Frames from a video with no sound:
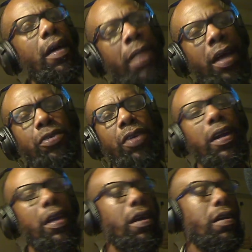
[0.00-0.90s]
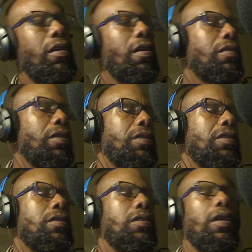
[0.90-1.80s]
I'm not trying to hear it, y'all. It
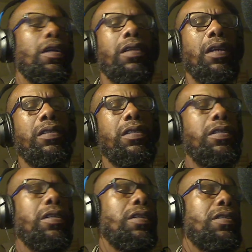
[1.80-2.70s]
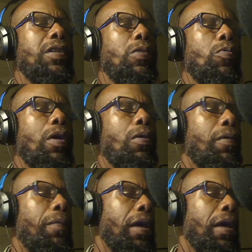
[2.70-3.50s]
just didn't sit well